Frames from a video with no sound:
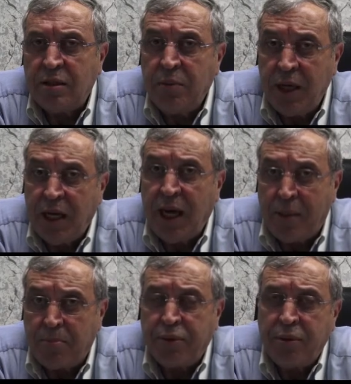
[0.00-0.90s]
a mini
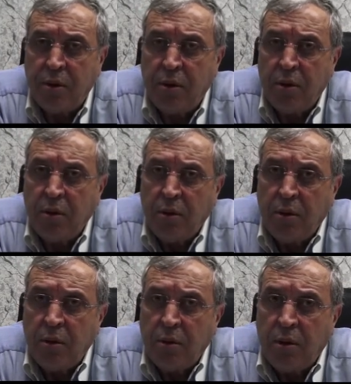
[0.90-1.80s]
gap
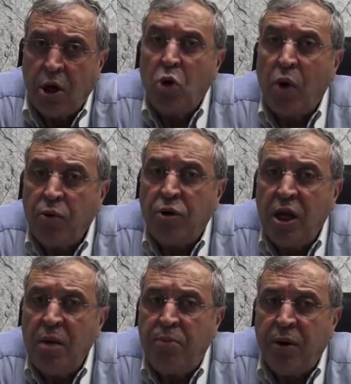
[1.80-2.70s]
around the
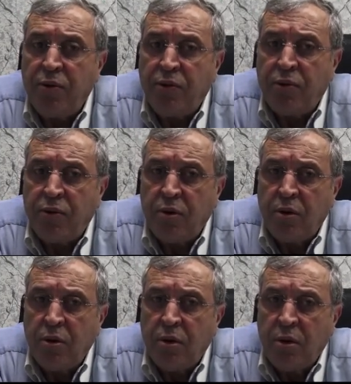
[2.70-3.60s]
implant.
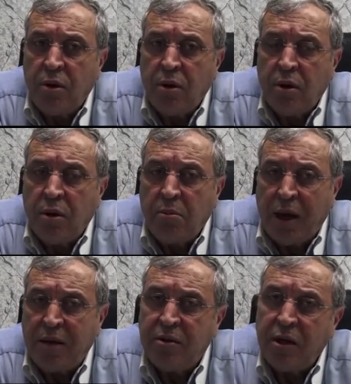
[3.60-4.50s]

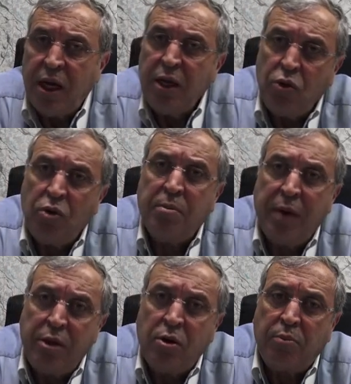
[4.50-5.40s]
But into the
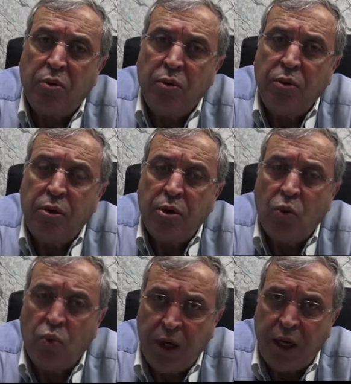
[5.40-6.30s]
medullary bone,
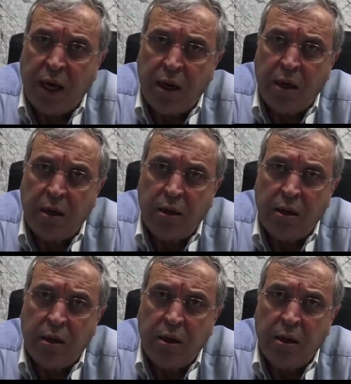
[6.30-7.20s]
we can
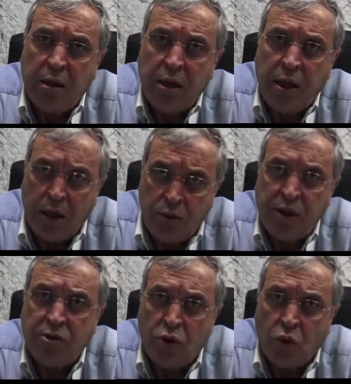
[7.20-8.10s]

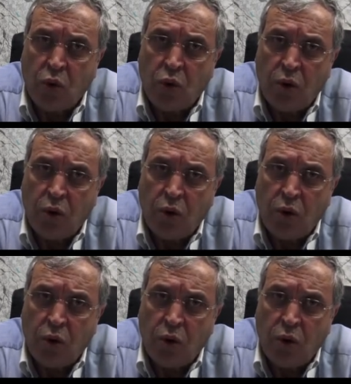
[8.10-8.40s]
increase the torque.